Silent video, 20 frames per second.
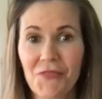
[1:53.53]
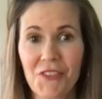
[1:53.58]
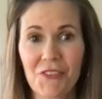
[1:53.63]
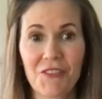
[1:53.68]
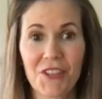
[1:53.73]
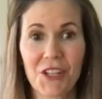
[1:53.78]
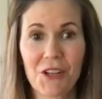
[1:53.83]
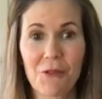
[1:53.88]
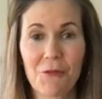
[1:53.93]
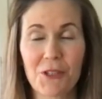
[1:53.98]
the
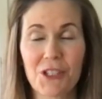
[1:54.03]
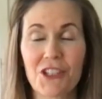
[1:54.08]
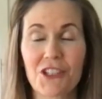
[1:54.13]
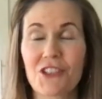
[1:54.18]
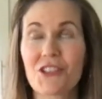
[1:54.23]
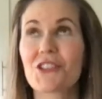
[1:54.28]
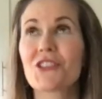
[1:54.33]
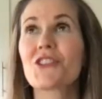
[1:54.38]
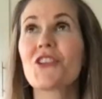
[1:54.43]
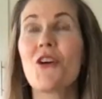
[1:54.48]
video, which is
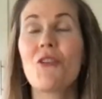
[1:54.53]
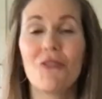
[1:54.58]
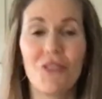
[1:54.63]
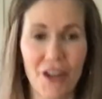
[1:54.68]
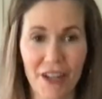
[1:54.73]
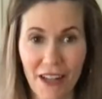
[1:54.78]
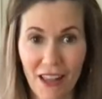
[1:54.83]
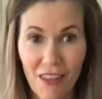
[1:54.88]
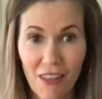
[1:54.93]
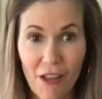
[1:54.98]
so
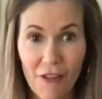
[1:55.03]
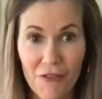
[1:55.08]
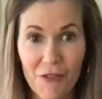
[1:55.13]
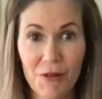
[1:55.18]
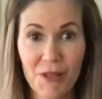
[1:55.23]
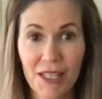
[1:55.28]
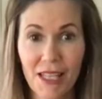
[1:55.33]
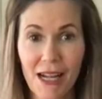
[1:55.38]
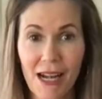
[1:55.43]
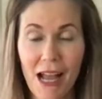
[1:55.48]
fun. I love it
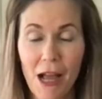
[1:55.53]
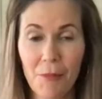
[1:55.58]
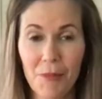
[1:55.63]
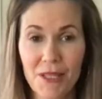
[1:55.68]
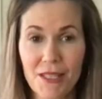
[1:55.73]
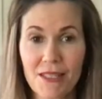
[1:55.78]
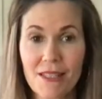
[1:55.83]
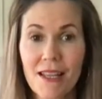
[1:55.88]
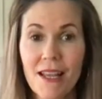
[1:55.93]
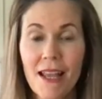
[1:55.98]
when that
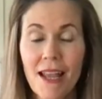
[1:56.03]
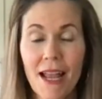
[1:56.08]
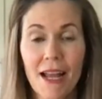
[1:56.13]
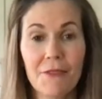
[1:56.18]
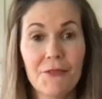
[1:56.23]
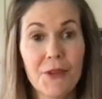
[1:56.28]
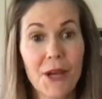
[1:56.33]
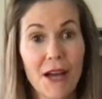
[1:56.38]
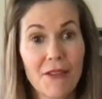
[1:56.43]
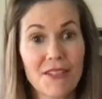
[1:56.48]
happens.
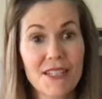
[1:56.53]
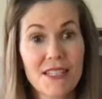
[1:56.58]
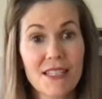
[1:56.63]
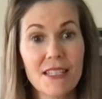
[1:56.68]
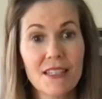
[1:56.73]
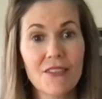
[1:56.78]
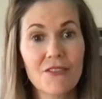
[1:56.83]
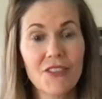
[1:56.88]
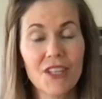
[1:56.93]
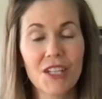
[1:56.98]
And if you haven't
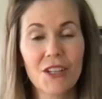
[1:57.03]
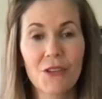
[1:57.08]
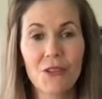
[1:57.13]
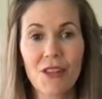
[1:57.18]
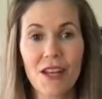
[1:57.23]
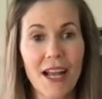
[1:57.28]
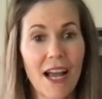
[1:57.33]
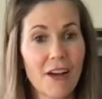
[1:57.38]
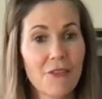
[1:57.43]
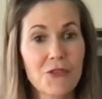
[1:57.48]
seen the video,
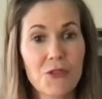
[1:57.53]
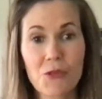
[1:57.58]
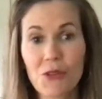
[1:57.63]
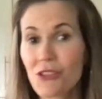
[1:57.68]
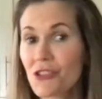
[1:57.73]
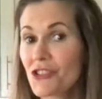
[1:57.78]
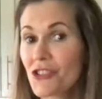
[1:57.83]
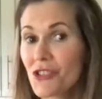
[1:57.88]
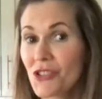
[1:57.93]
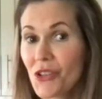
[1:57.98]
then
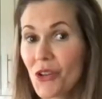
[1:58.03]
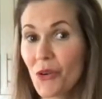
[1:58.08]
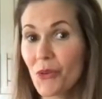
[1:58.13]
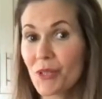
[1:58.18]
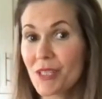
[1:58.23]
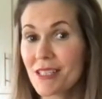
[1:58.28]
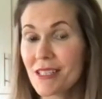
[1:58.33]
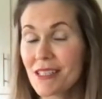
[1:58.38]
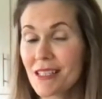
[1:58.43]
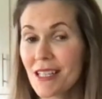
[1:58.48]
afterwards just go
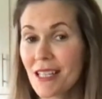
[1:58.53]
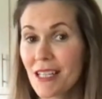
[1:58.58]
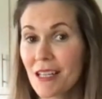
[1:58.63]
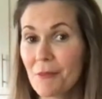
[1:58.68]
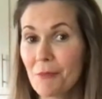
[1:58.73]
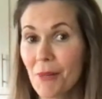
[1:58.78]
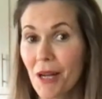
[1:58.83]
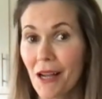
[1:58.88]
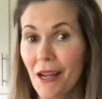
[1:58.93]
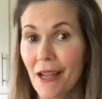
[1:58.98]
and
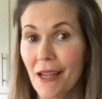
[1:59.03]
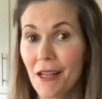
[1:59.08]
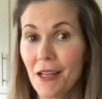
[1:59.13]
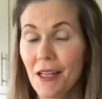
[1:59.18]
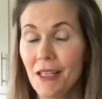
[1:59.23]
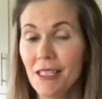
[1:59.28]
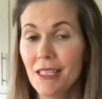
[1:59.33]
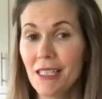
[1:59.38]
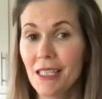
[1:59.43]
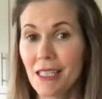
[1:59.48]
see
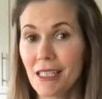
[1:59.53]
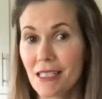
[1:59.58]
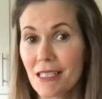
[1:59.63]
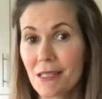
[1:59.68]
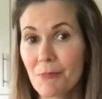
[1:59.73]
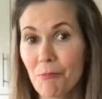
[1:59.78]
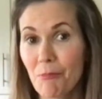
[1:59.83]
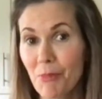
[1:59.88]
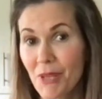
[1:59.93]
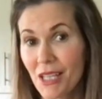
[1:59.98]

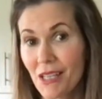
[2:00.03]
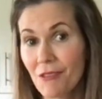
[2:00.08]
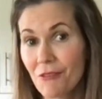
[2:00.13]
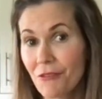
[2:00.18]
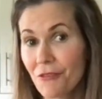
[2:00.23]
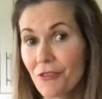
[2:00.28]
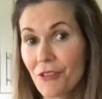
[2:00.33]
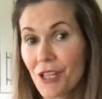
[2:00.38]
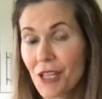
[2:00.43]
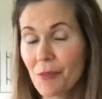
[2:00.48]
it's
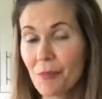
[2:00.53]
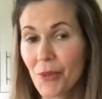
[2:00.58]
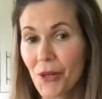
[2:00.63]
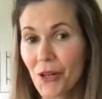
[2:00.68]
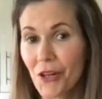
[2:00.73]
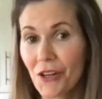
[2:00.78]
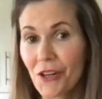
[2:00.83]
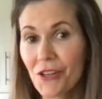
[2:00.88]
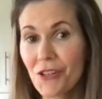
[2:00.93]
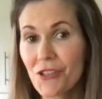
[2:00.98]
bean-free
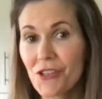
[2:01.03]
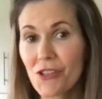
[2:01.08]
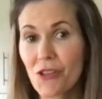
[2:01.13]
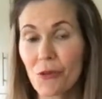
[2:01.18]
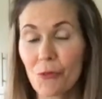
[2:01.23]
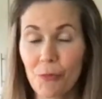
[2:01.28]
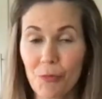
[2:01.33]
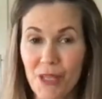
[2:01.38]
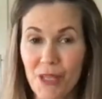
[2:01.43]
burgers. They're